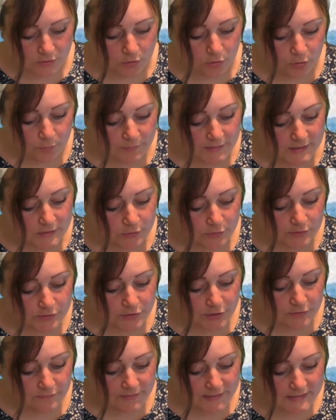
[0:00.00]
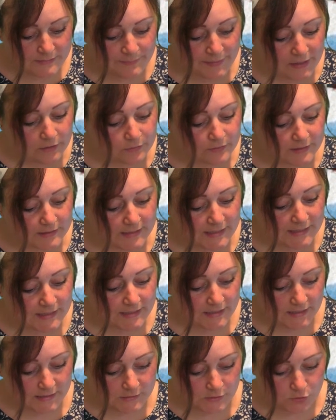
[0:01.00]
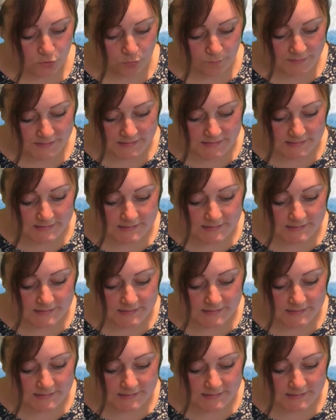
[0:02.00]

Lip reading: Hoppy looked over his balcony and saw Mrs.